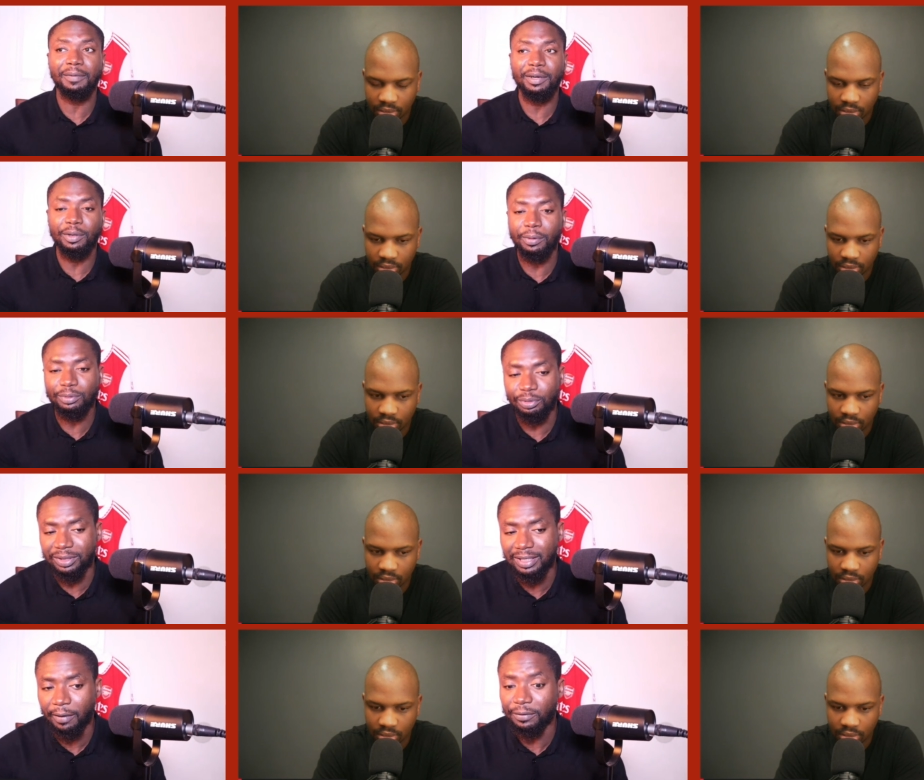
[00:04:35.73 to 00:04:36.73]
Speaker 1: it comes to this
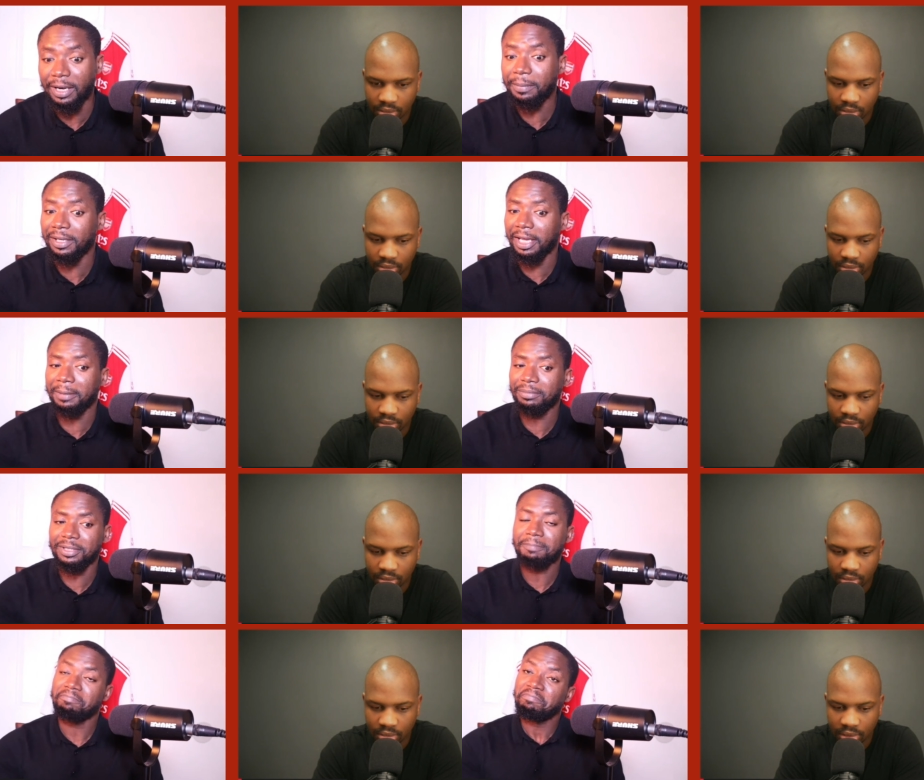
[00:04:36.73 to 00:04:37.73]
kind of derby games,
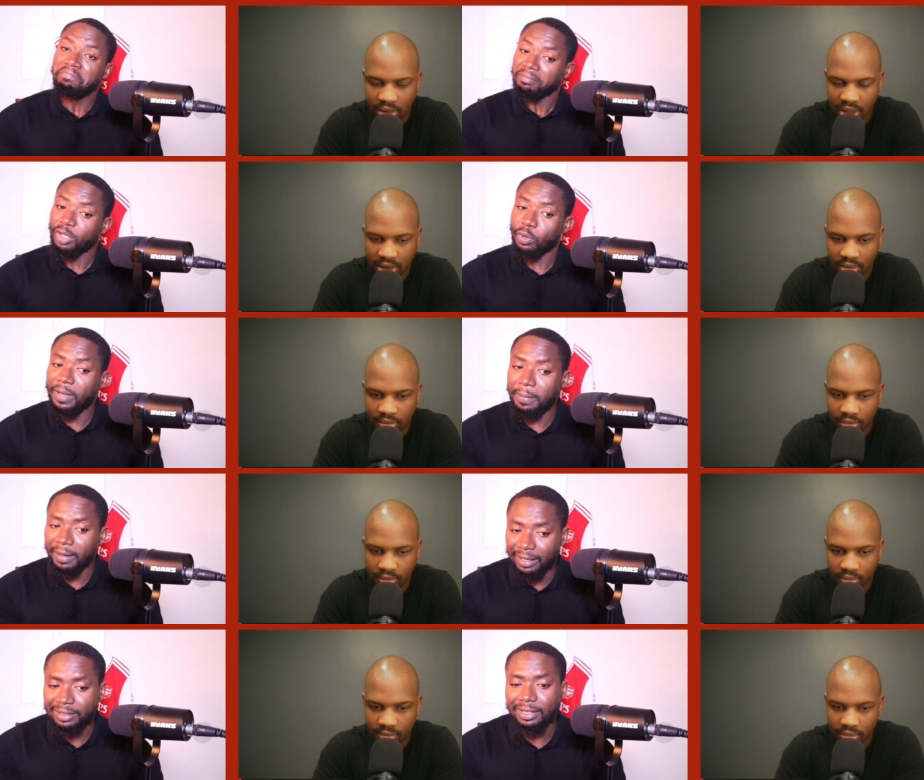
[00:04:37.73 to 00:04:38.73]
yeah, be a
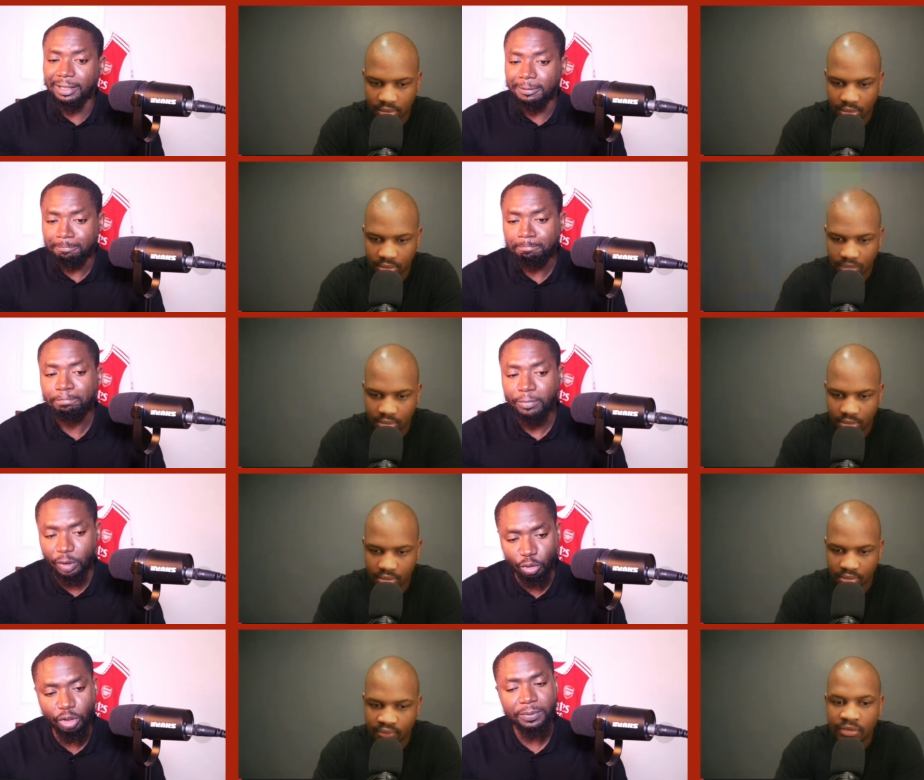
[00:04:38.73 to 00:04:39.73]
banana skin. It's
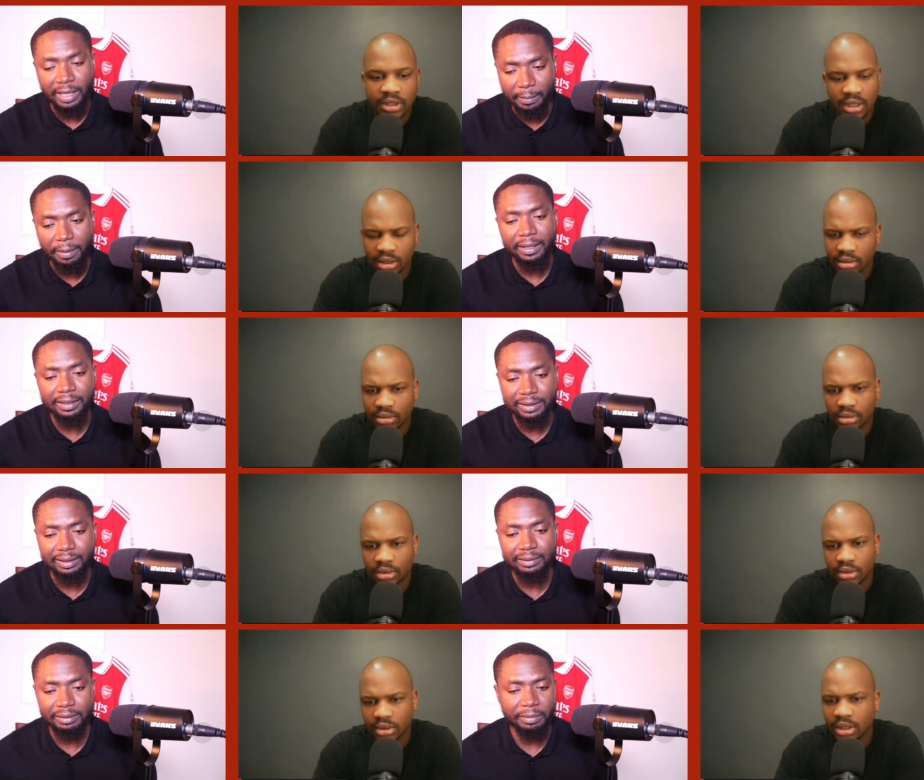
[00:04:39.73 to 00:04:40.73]
just be a banana
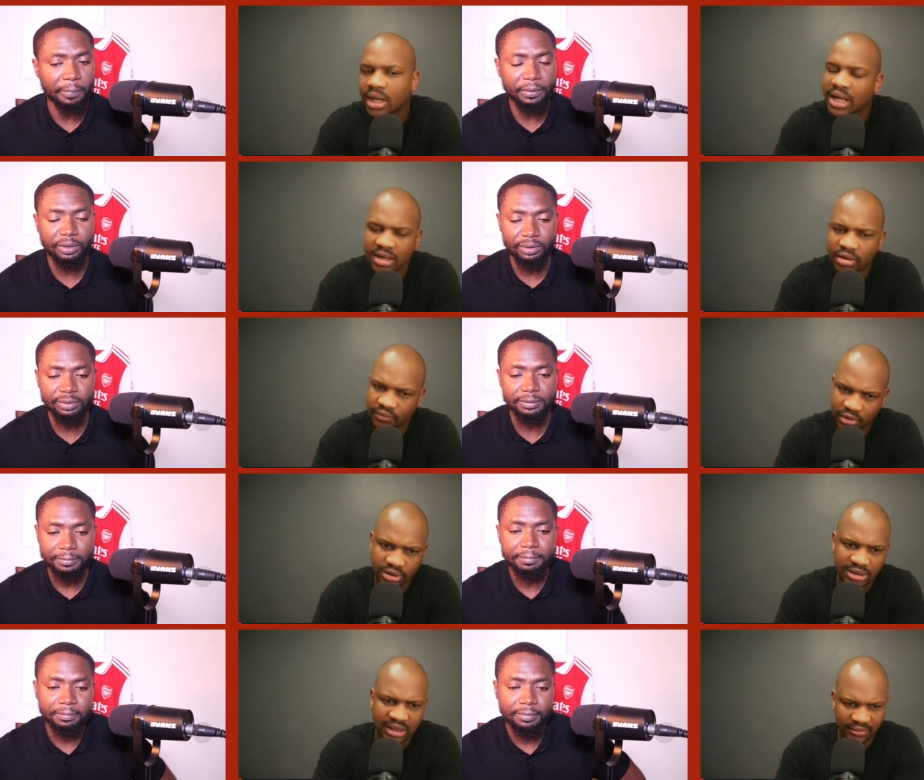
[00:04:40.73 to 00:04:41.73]
skin in my yeah, opinion. Eh, of
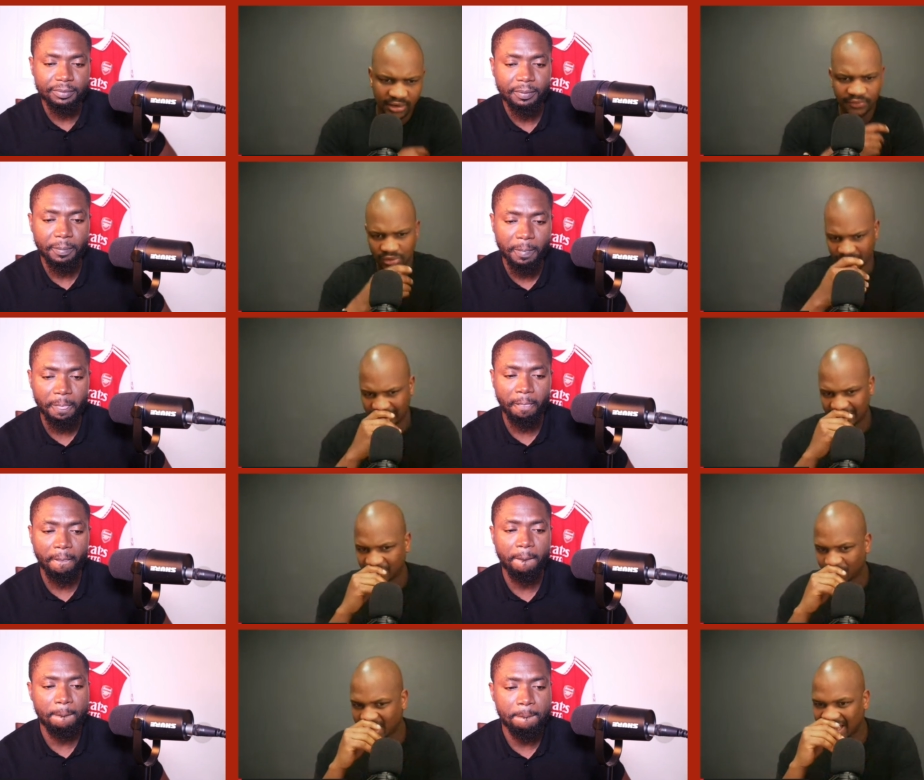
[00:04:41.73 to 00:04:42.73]
course,
Speaker 2: if it was a
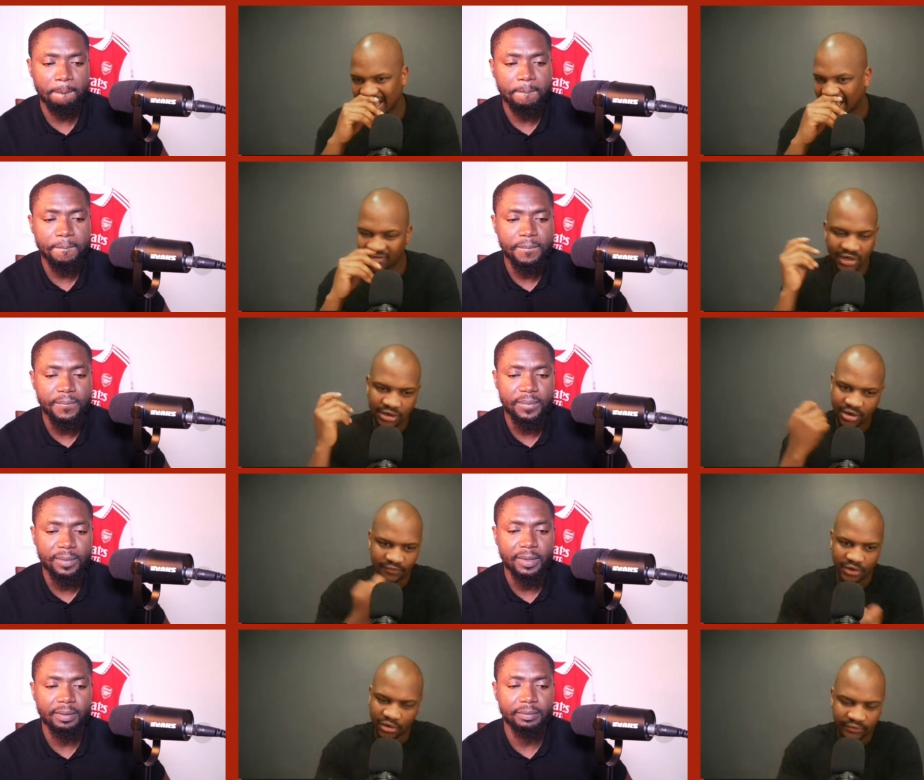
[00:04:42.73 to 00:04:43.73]
game where I really don't
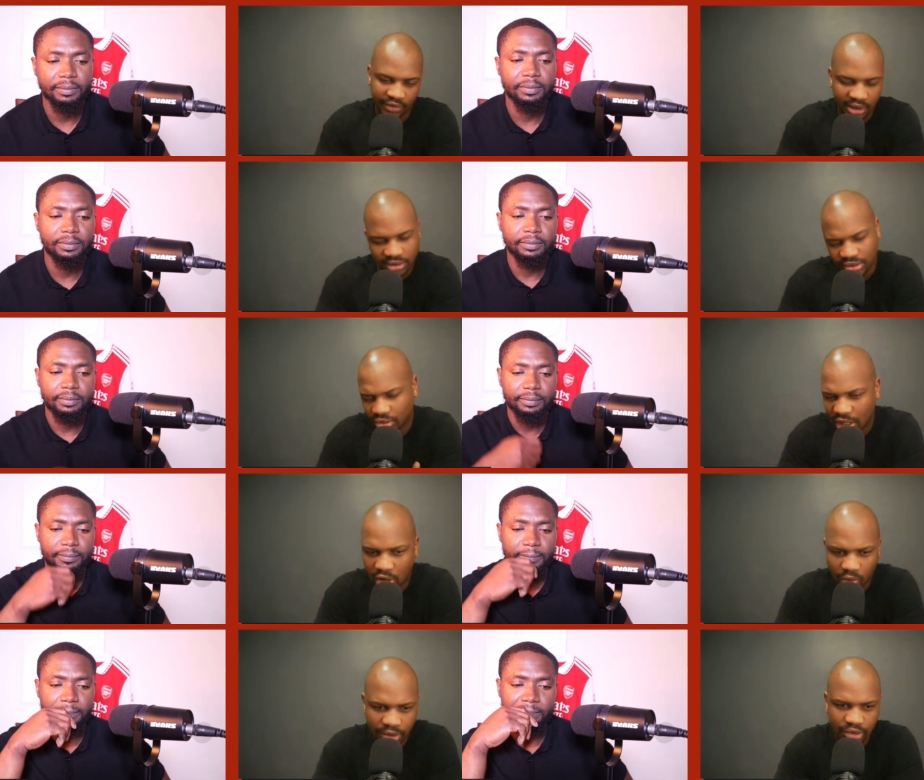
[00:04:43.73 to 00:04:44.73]
feel confident, you know, I
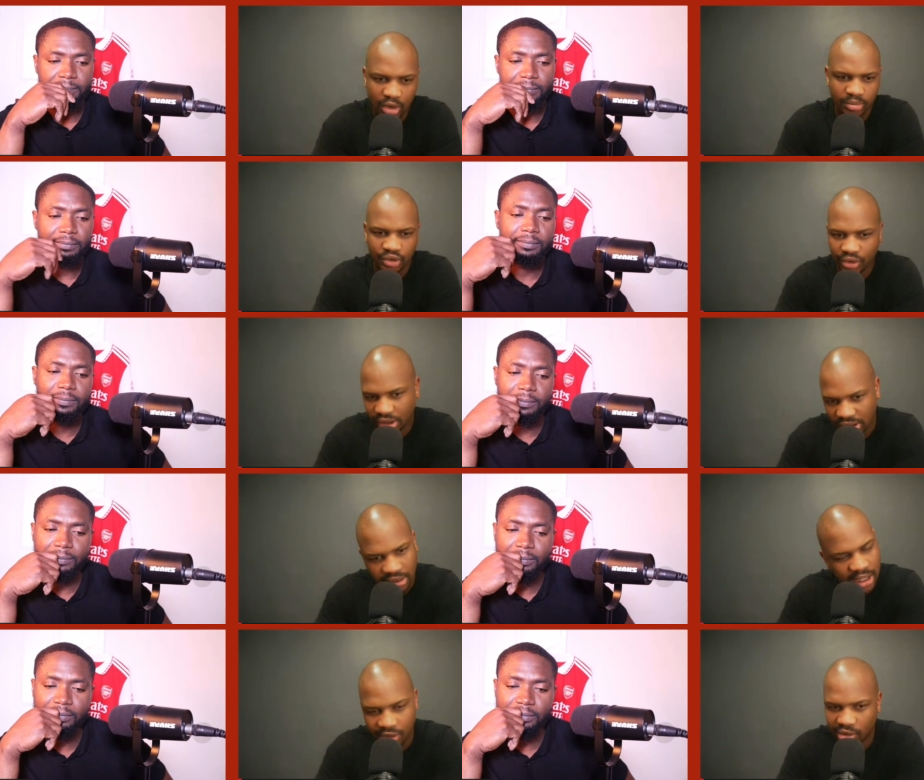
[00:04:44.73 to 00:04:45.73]
always come straight.
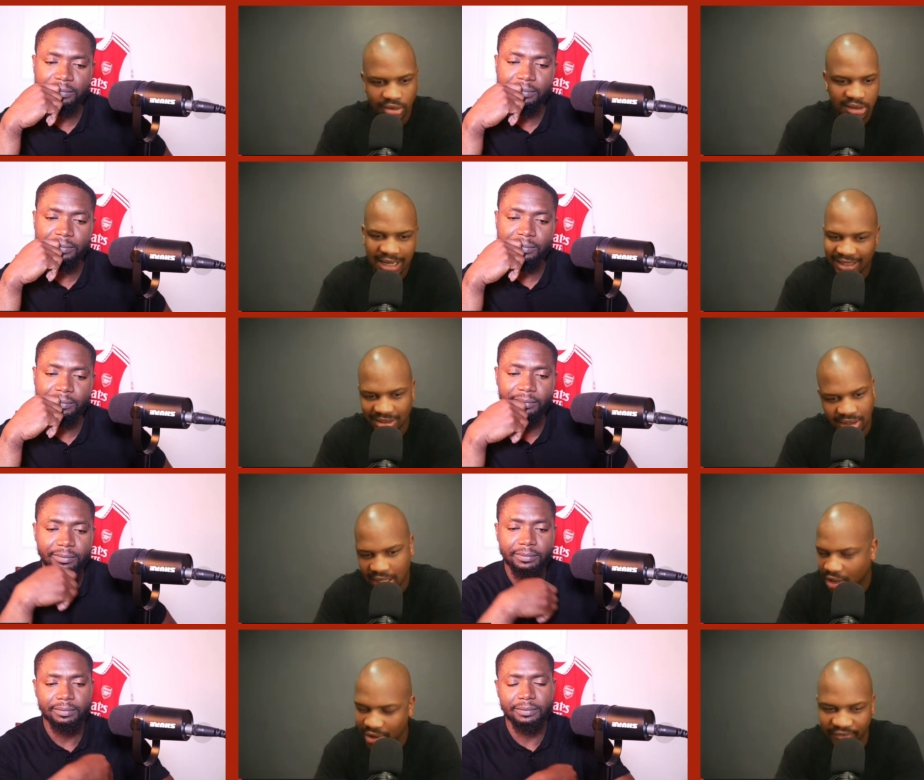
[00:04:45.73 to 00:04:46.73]
I don't hide
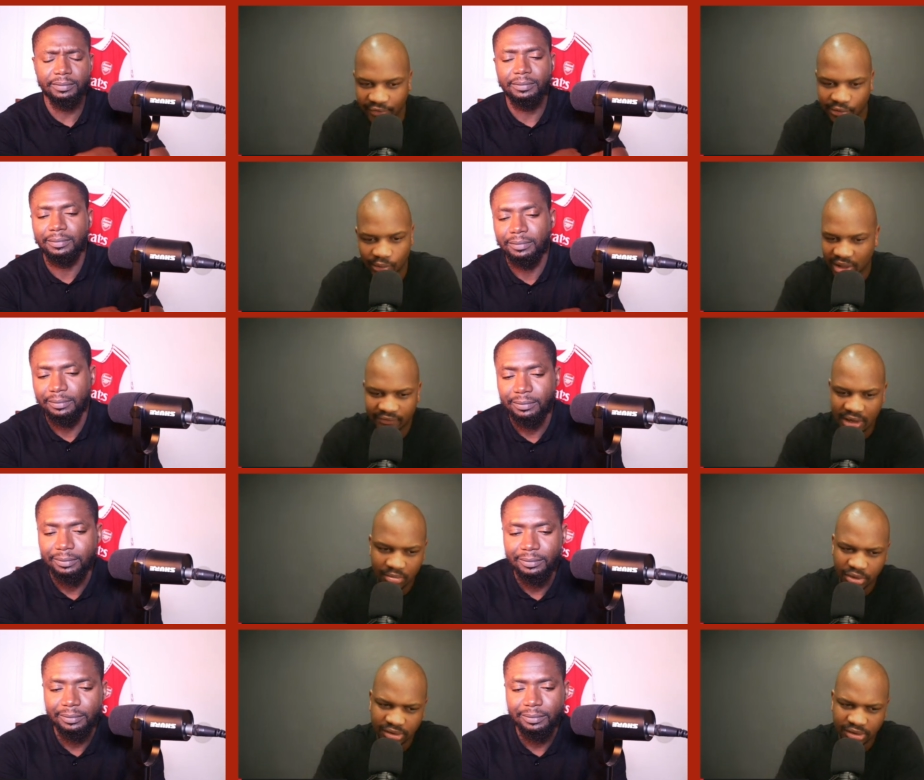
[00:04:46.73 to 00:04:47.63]
how I feel whenever I. But